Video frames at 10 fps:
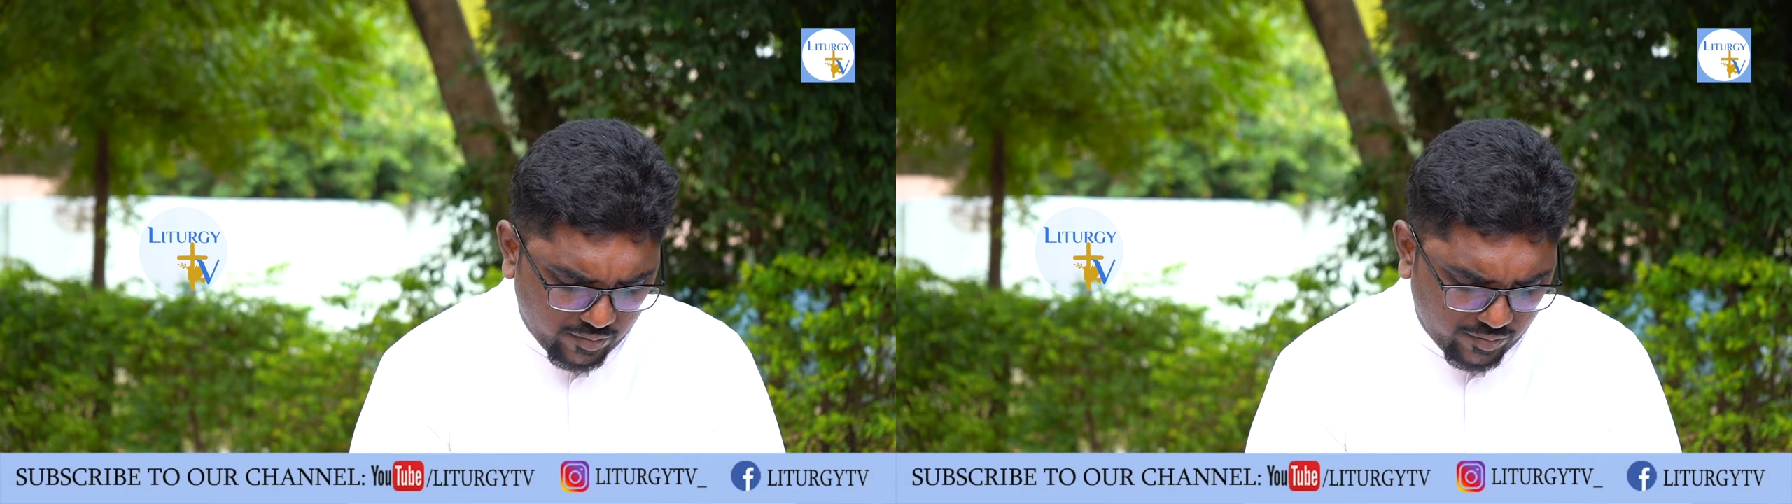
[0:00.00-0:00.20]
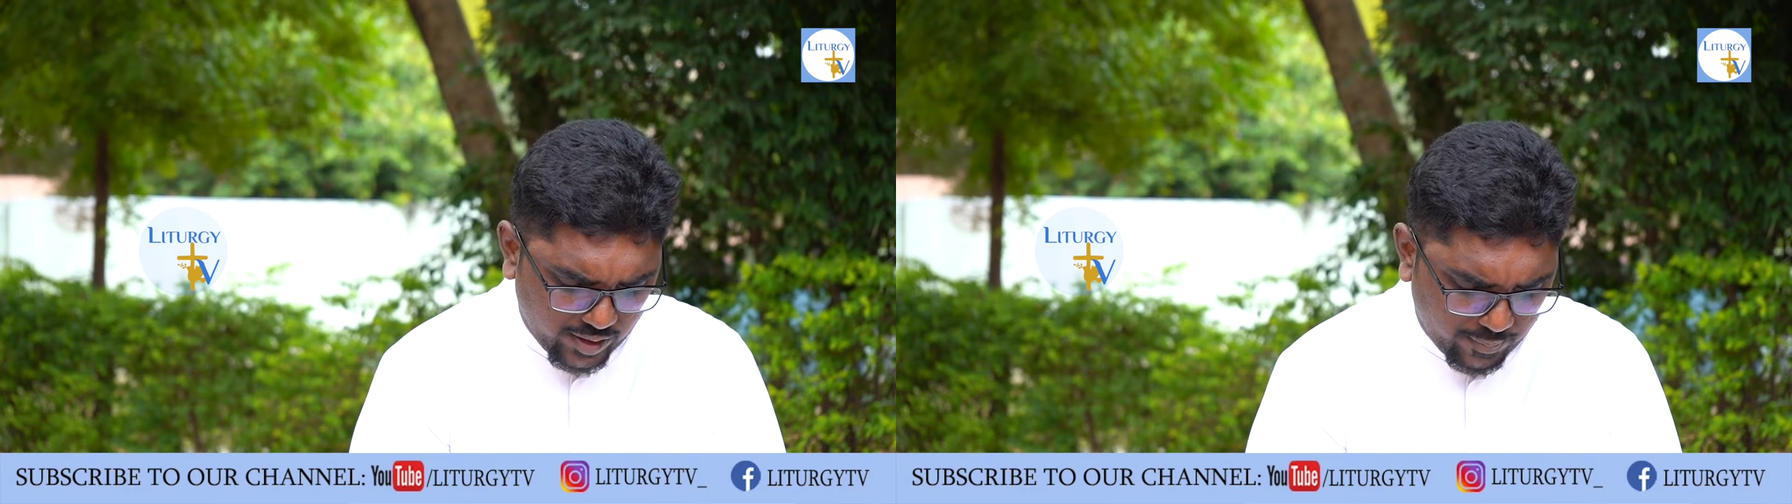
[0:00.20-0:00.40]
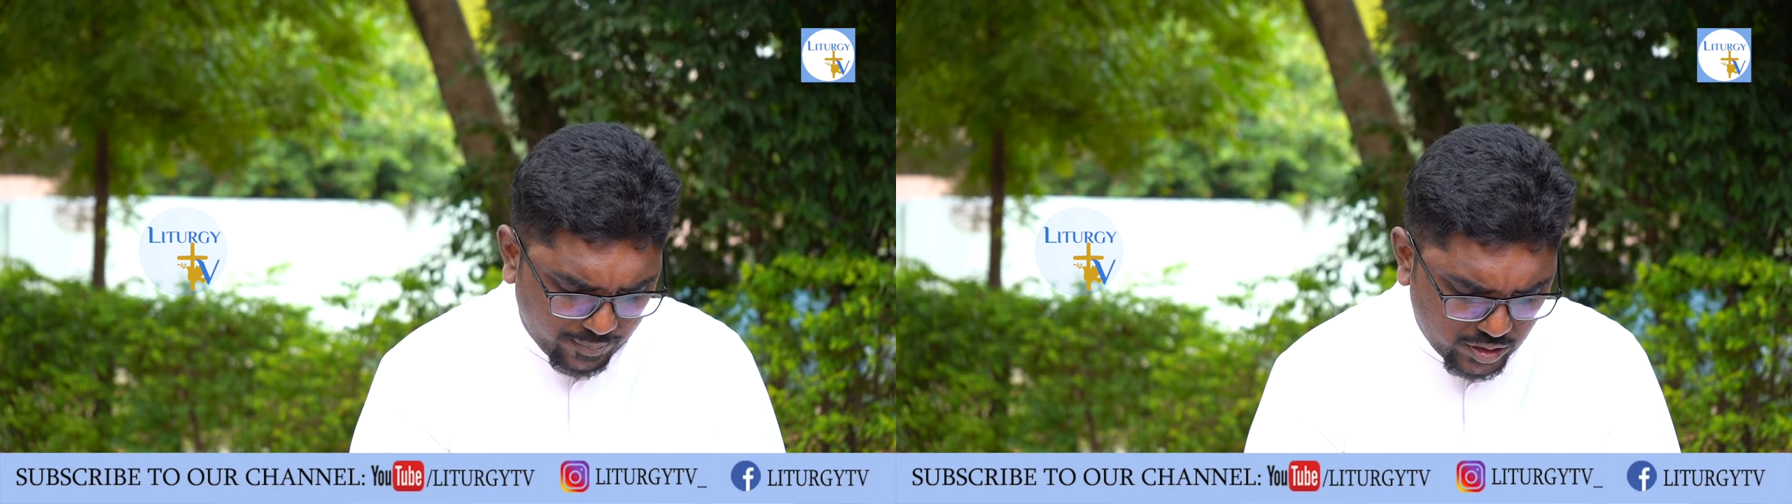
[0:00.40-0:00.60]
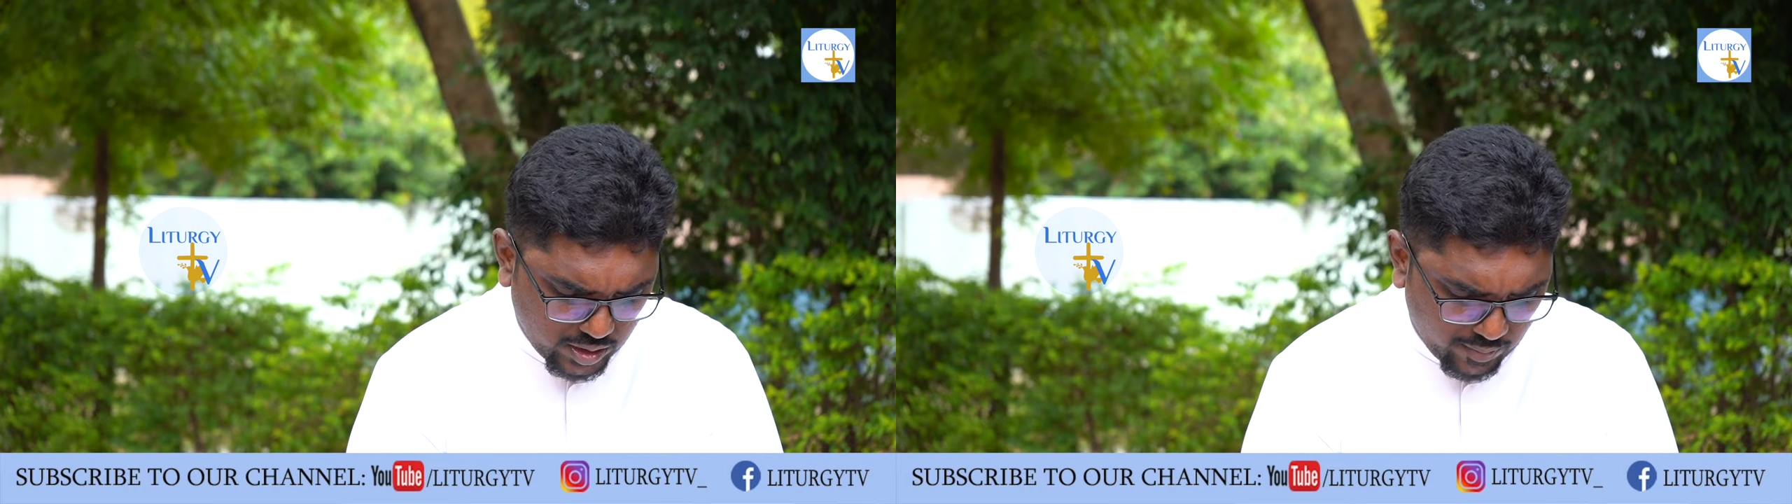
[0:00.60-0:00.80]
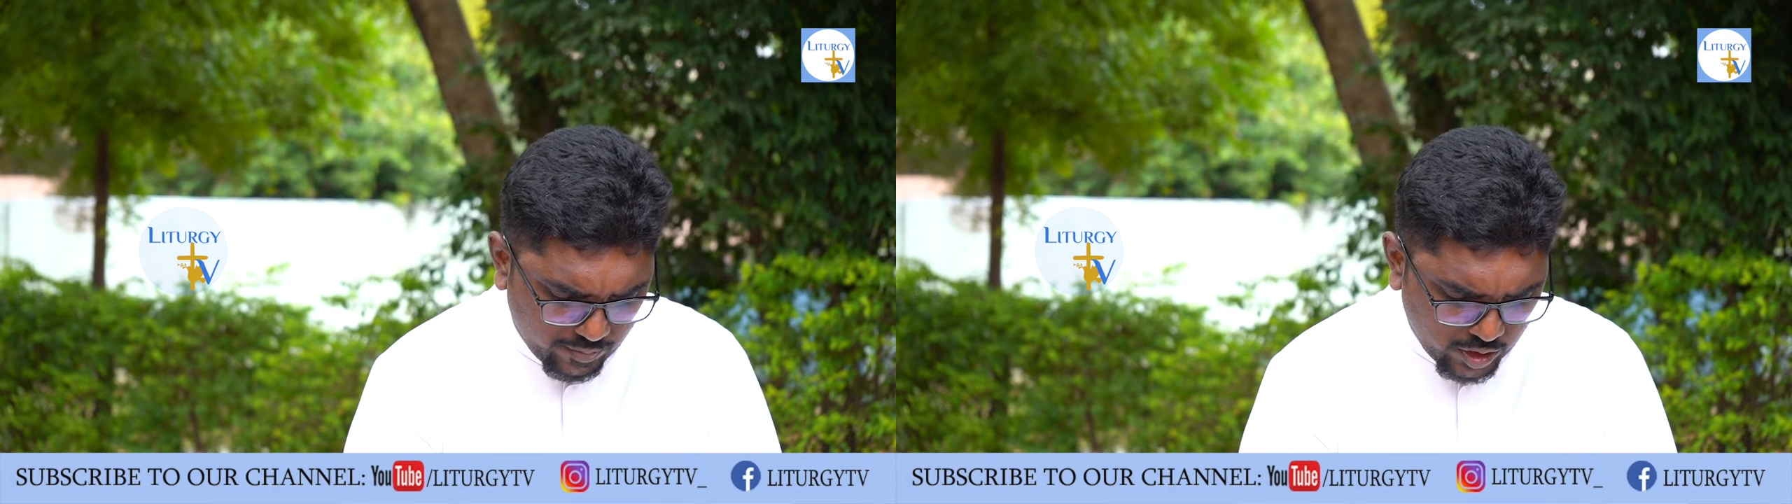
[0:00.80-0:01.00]
when
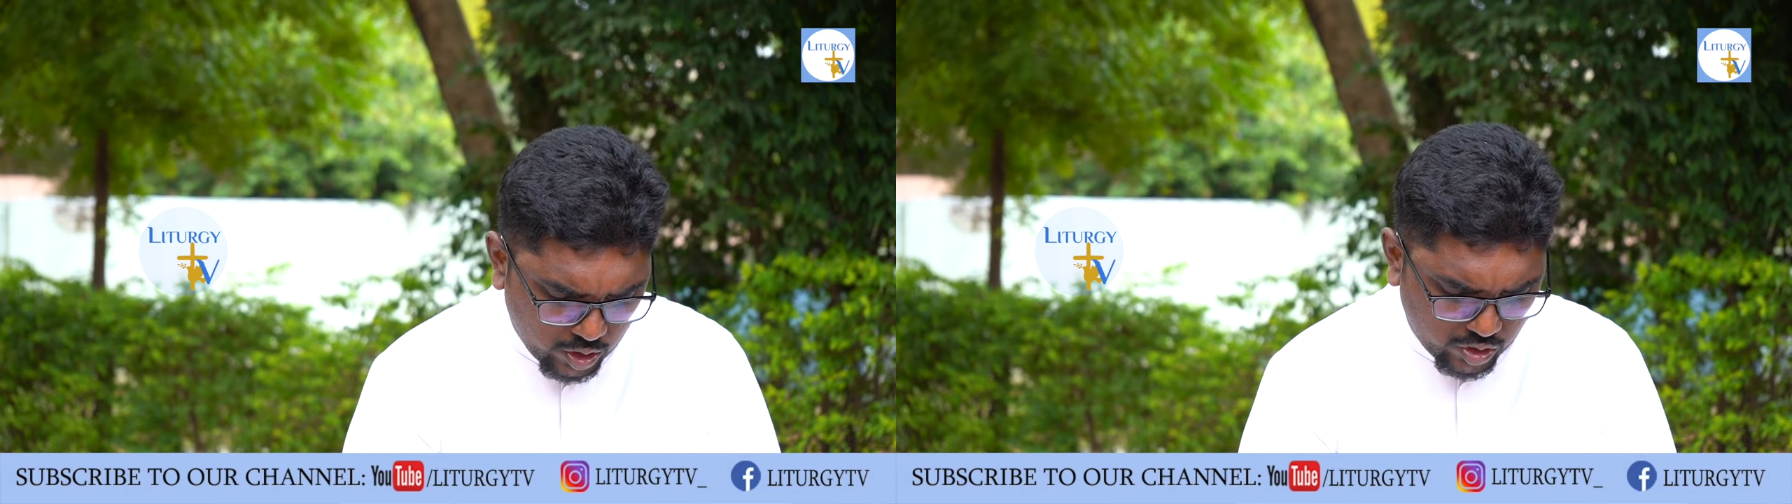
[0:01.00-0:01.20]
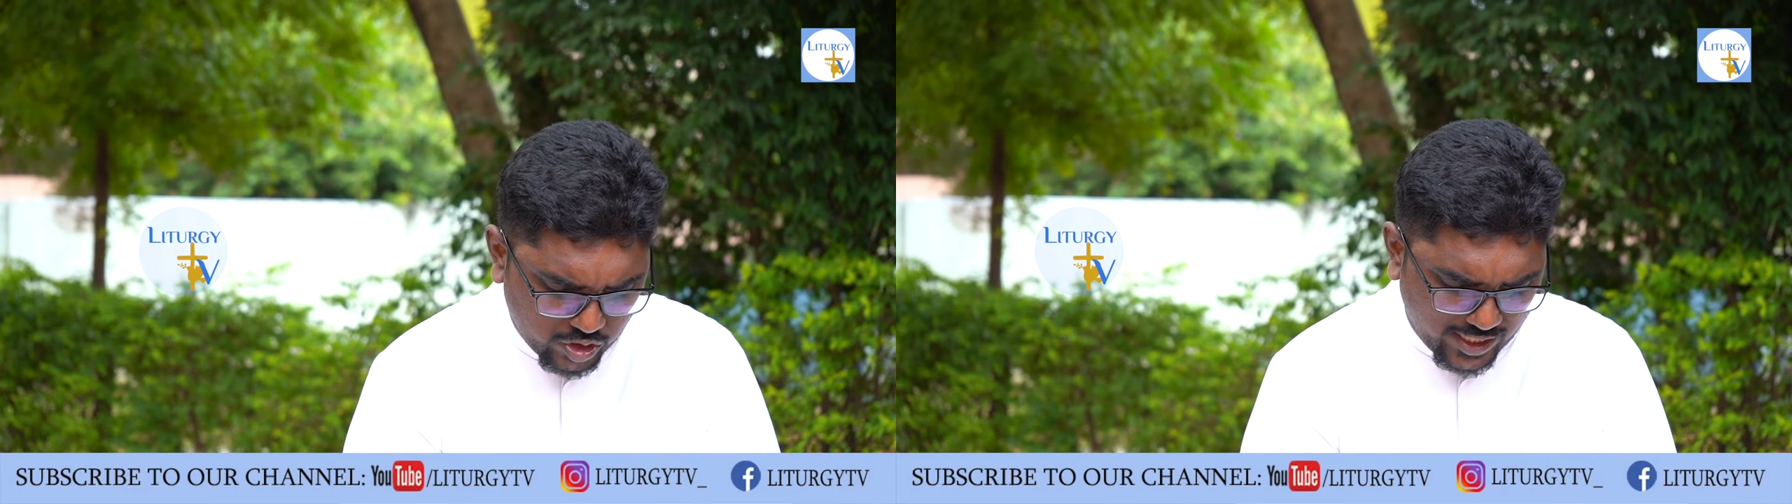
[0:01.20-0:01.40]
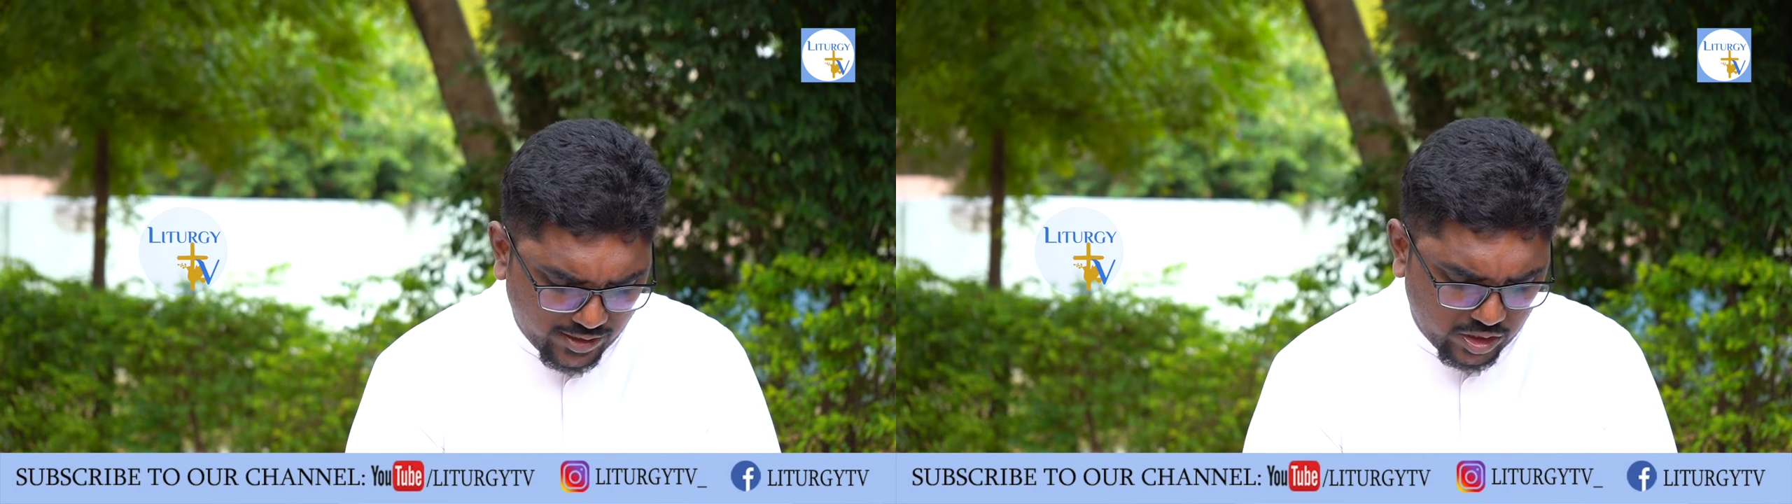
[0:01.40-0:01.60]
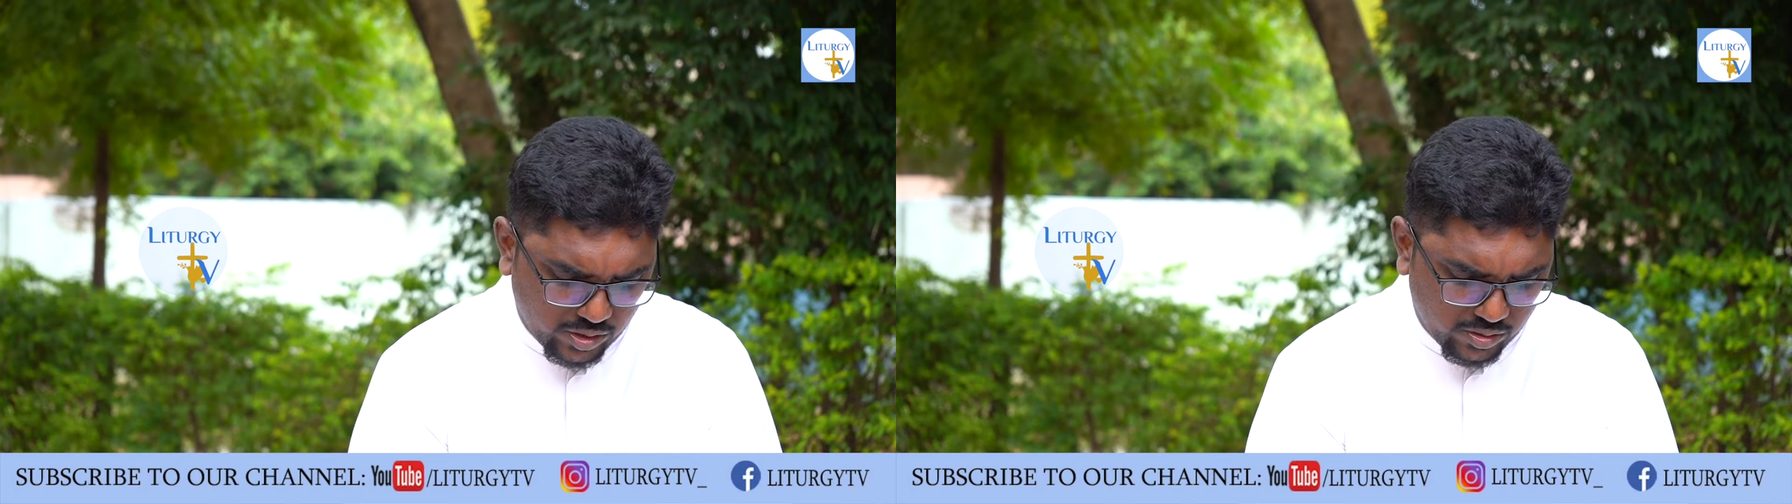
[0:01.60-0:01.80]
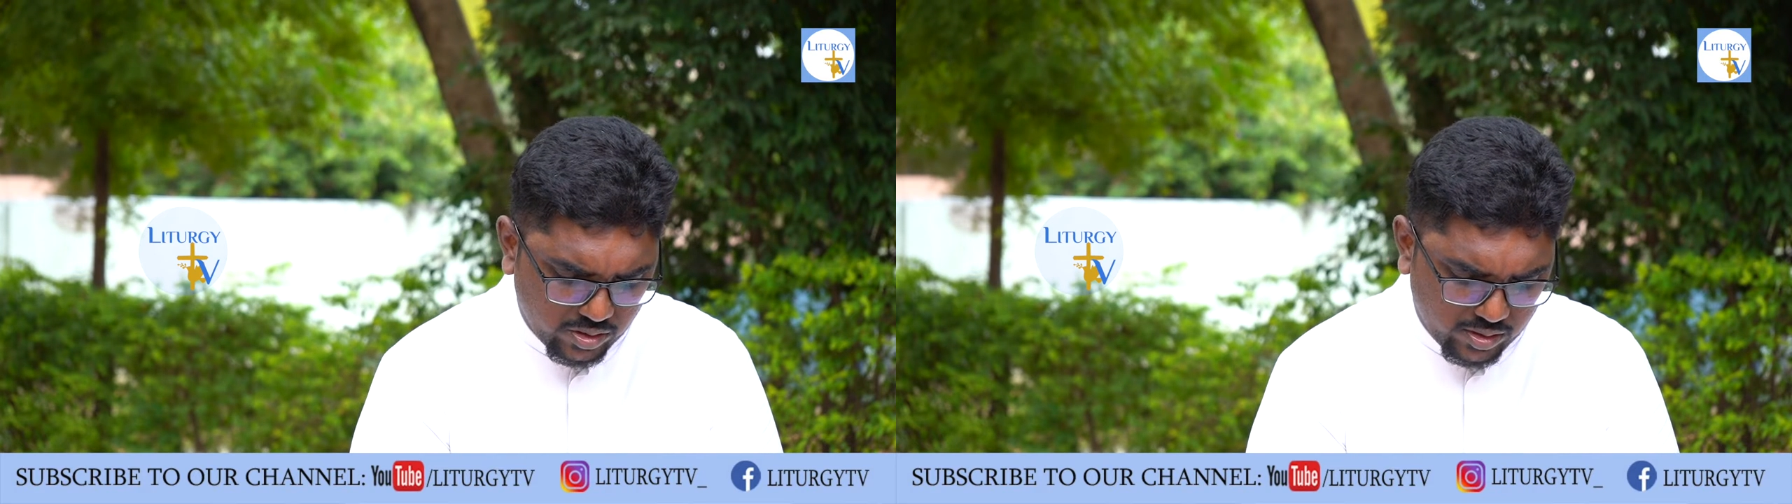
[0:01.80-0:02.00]
Bishop
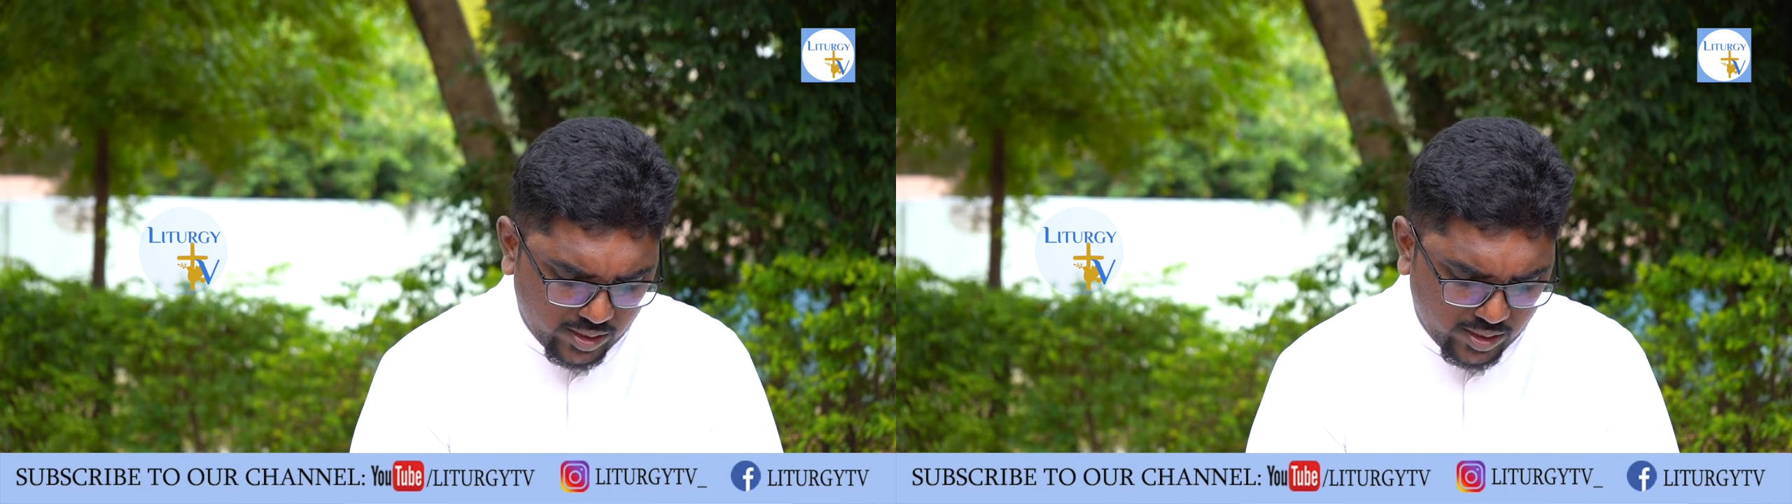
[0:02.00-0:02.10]
Auxentius,